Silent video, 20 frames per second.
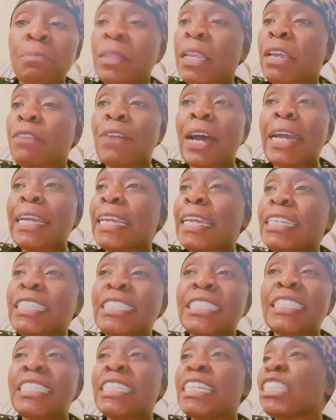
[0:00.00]
if I get
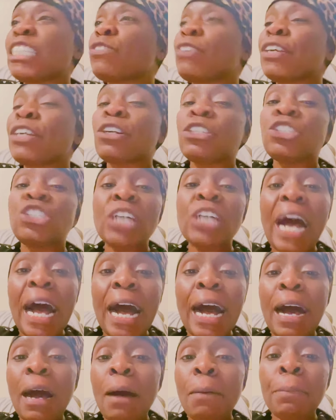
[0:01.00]
this six-figure
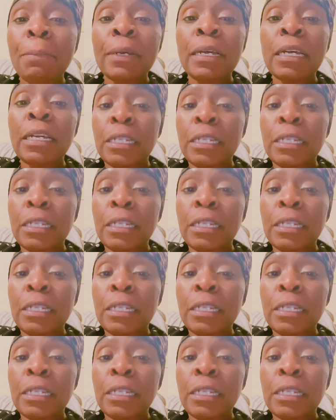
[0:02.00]
job.